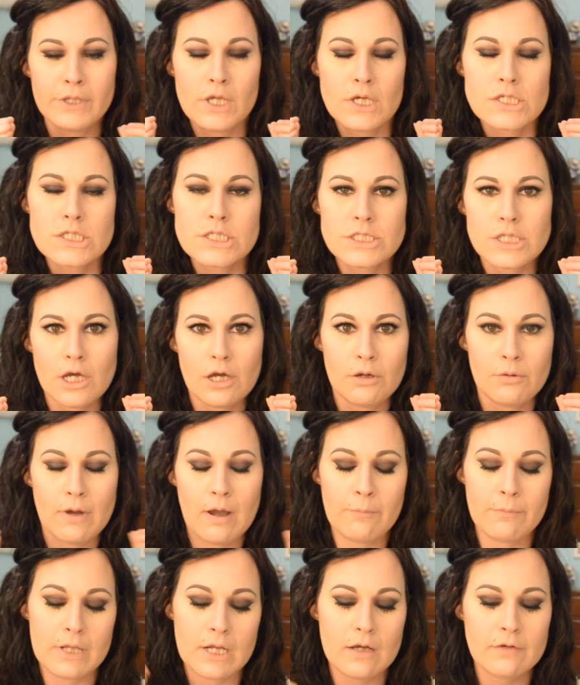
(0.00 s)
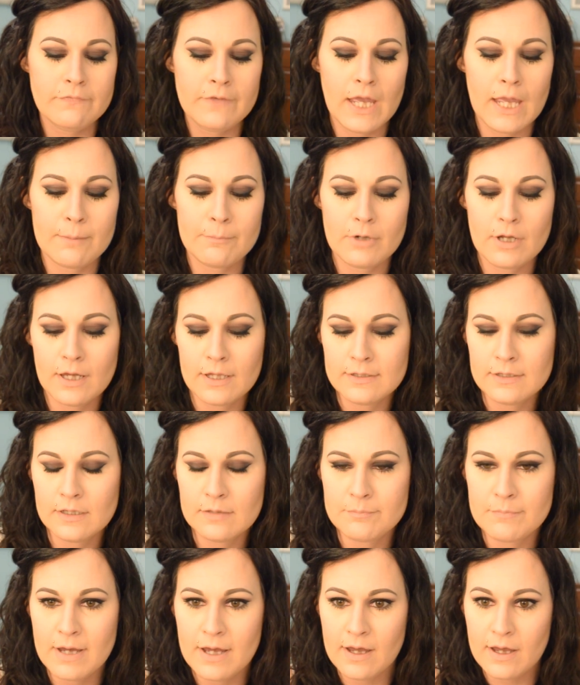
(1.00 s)
So I went off camera. I did
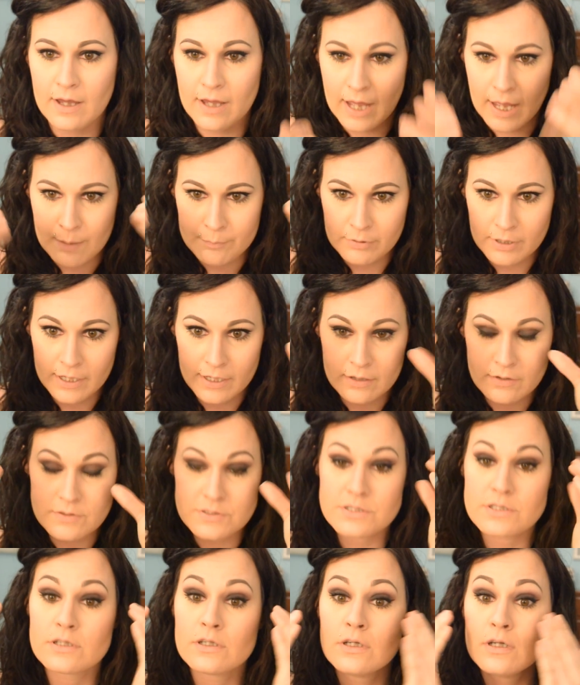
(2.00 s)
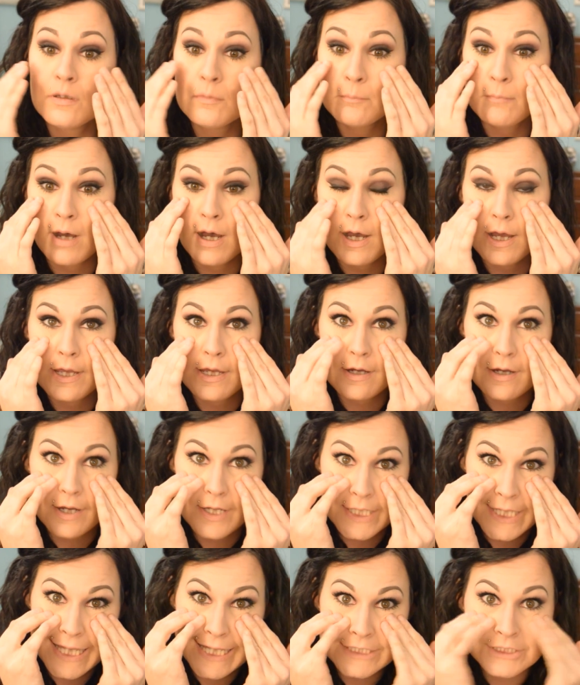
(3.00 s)
my eyebrows, my
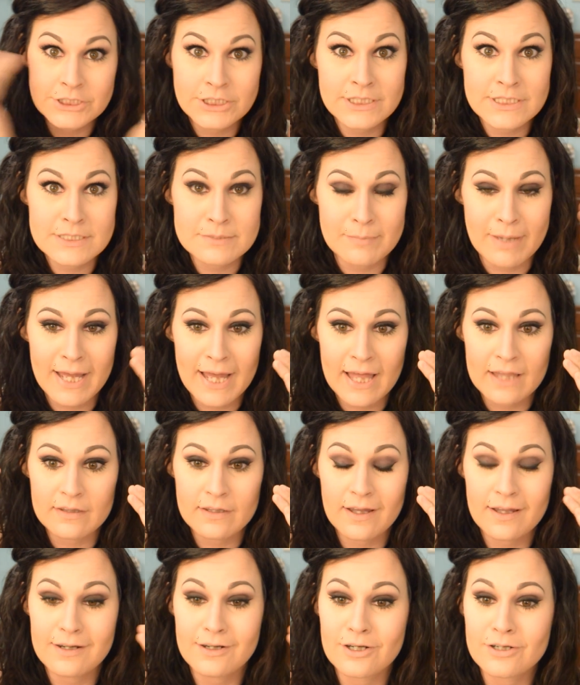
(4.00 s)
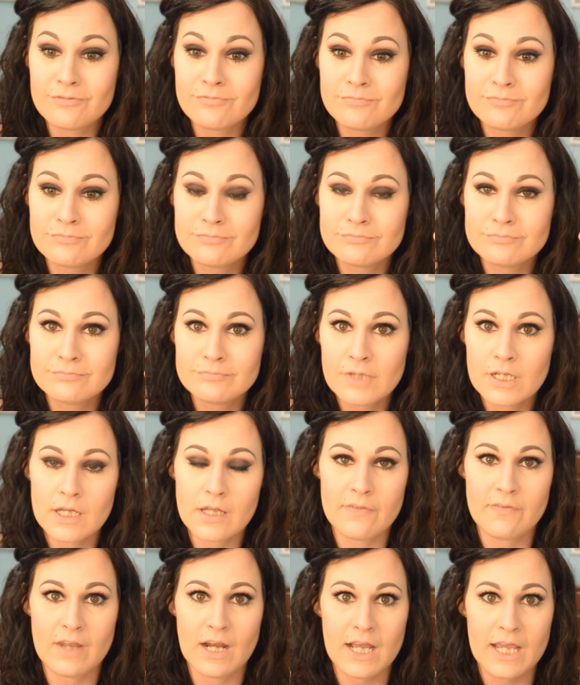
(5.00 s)
eyelashes, my eyeliner,
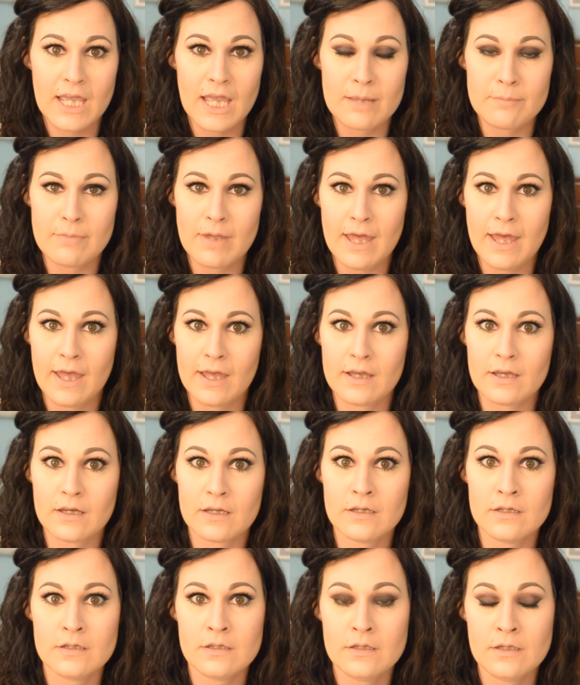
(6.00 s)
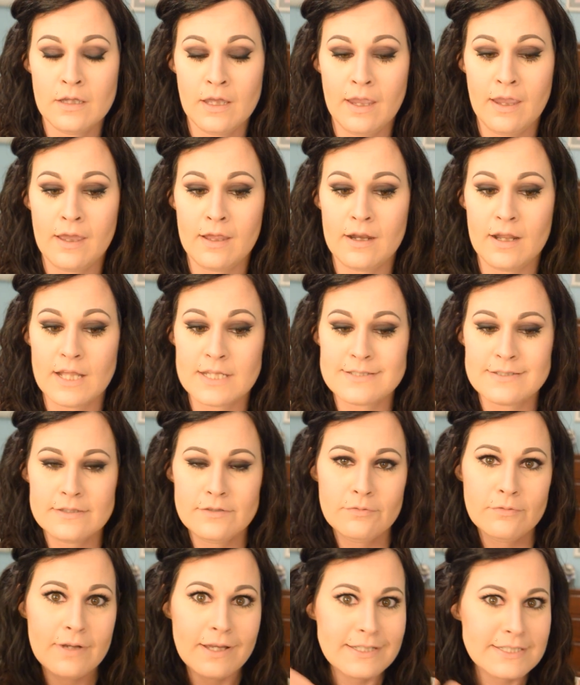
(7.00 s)
and then I came back and I did
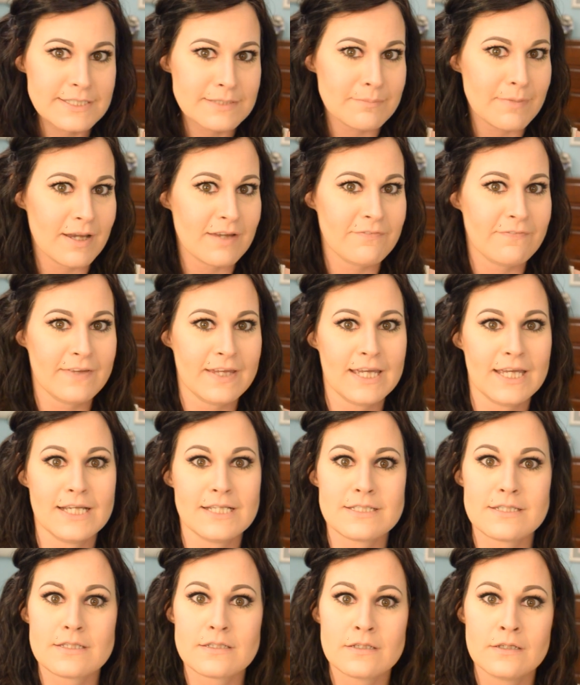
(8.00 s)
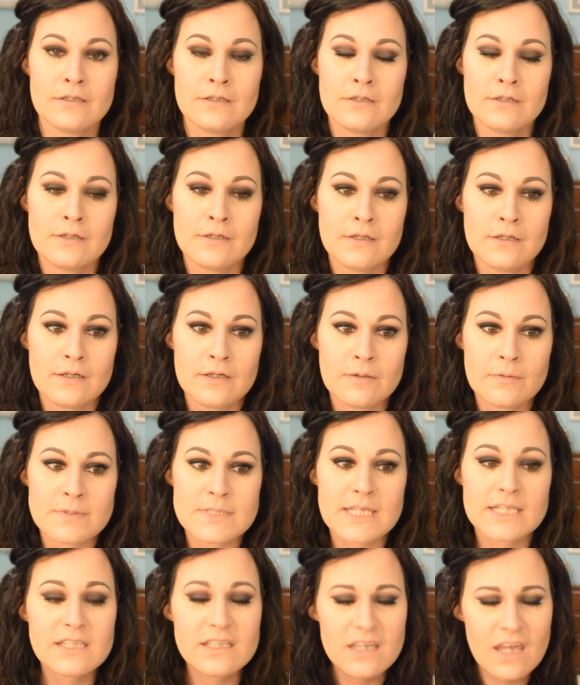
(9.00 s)
the rest of my face. I was
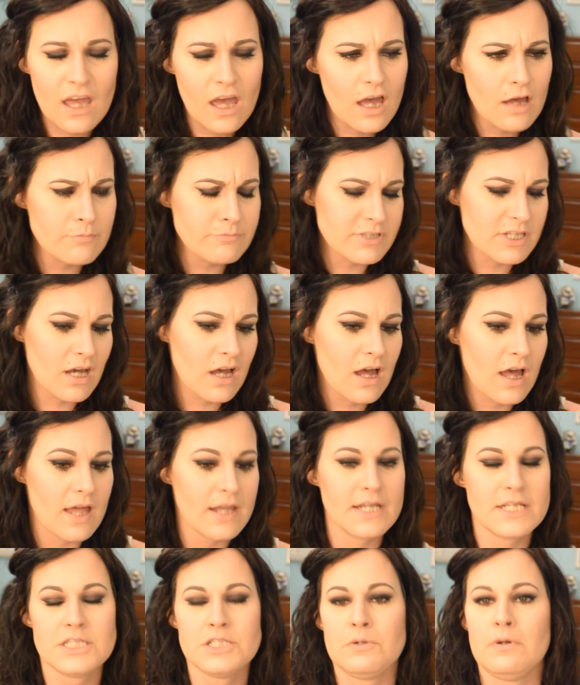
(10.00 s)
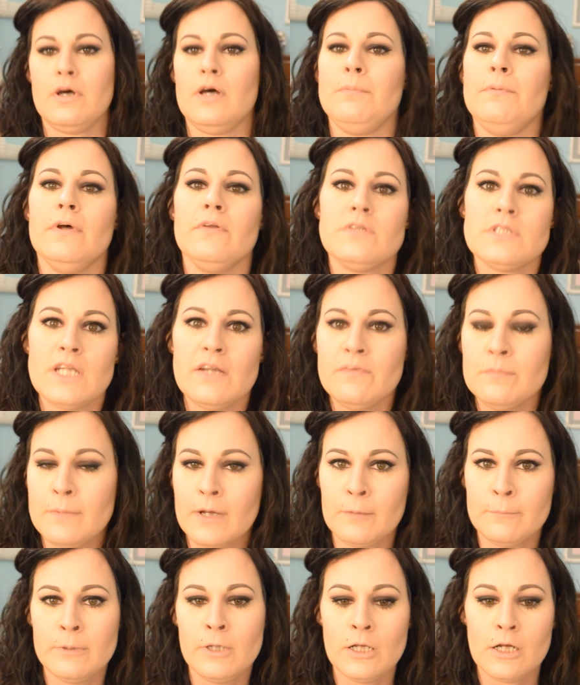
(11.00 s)
like, yeah, I'm done. And so I uploaded stuff to my
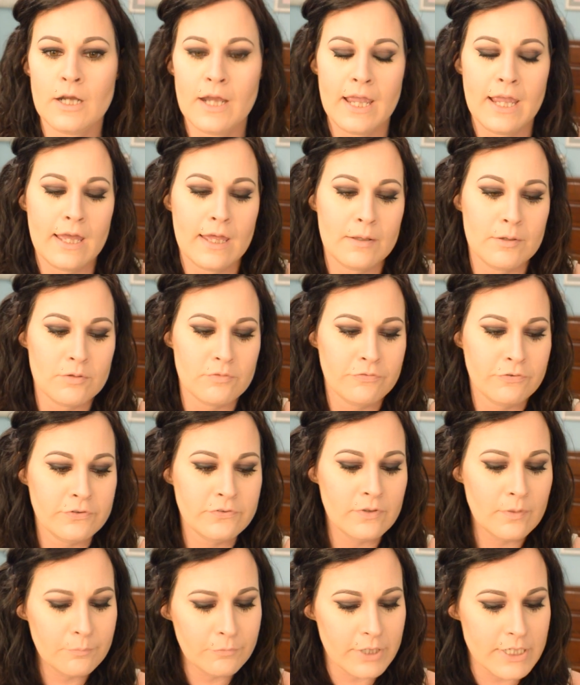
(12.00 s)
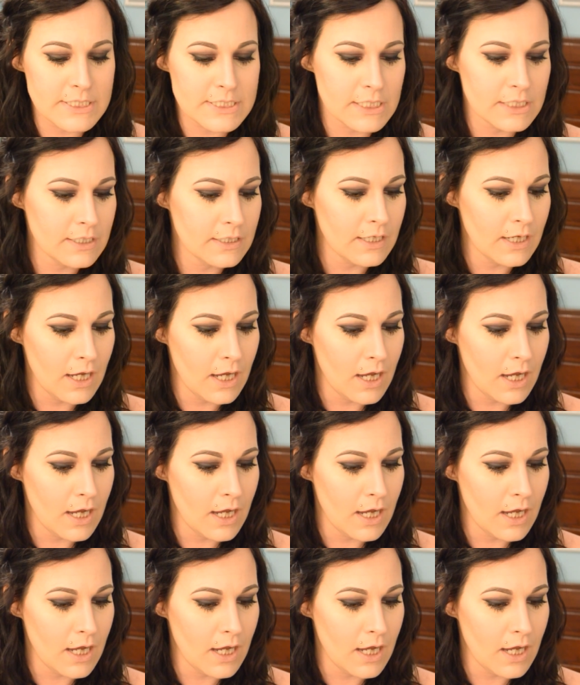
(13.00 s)
computer, and for some reason,